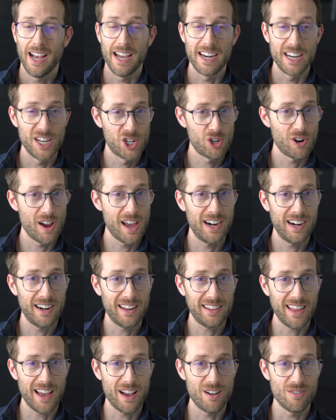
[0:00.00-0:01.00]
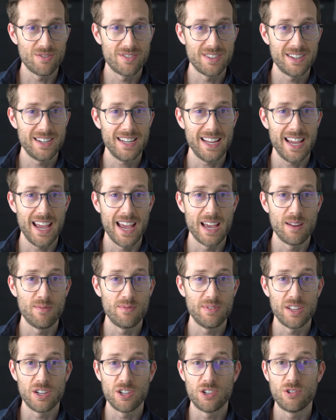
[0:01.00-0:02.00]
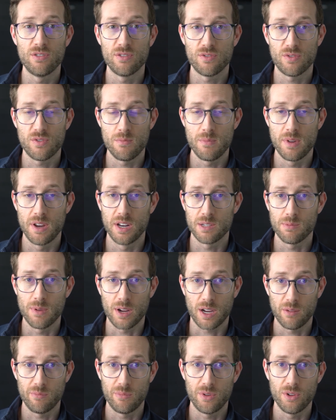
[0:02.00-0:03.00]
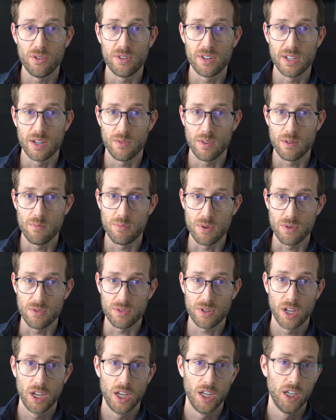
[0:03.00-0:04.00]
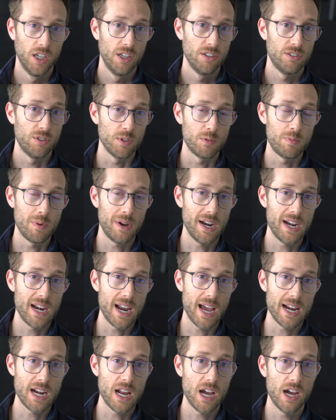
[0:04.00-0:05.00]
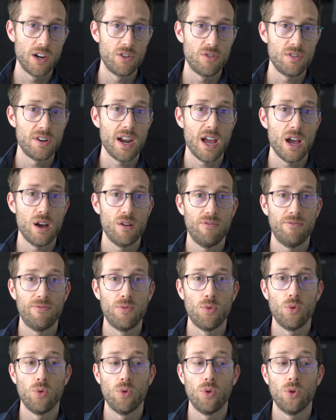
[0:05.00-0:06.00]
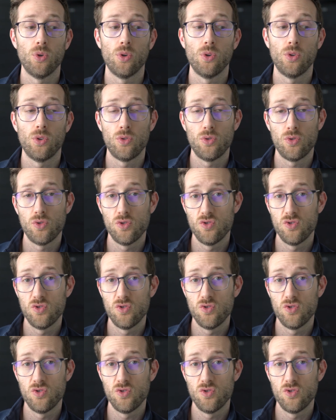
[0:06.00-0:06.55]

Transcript: I did try it at one thousand, and within two or three minutes, my computer did reboot. So it's been at nine hundred now for